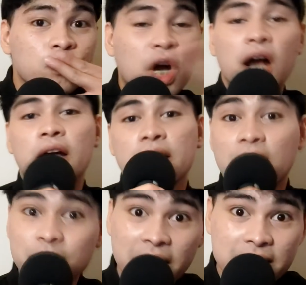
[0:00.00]
Mwah!
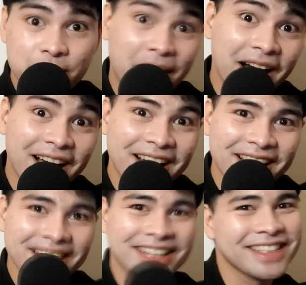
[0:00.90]
God bless.
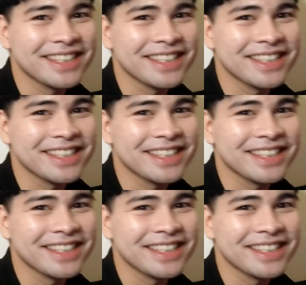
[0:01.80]
Bye!